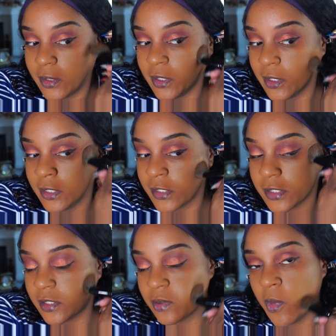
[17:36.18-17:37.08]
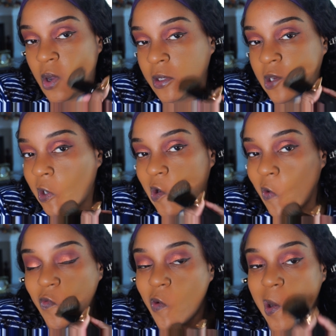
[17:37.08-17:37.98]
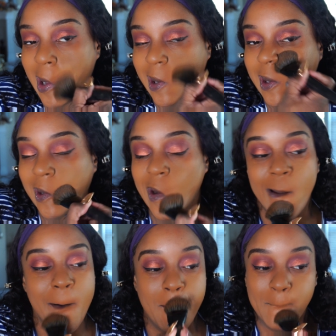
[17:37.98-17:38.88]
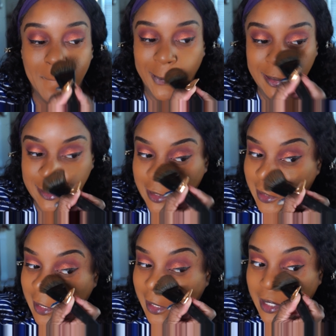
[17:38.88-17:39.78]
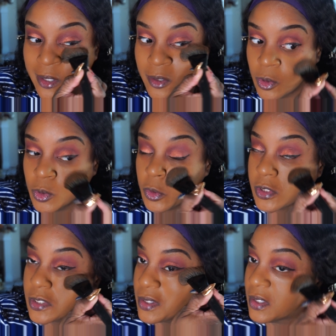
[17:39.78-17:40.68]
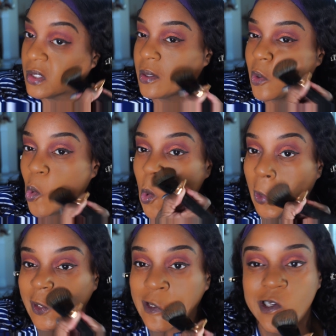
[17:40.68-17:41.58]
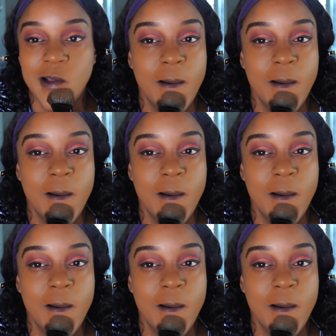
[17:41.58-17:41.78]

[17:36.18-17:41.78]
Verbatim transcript: Yeah, it's small enough to get in those corners.